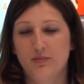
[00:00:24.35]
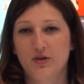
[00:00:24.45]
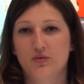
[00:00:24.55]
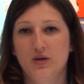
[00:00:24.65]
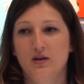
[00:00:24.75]

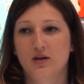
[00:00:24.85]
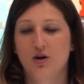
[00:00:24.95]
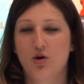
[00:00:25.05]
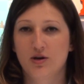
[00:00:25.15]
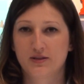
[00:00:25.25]
between
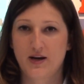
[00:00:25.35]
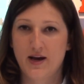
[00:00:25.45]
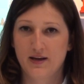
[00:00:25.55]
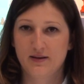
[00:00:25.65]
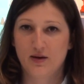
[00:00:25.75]
Hoang
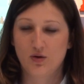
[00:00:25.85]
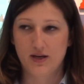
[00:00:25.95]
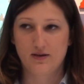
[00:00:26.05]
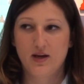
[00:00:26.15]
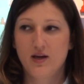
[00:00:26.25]
Thanh and
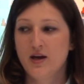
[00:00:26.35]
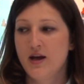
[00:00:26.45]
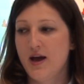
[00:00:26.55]
Daulyte,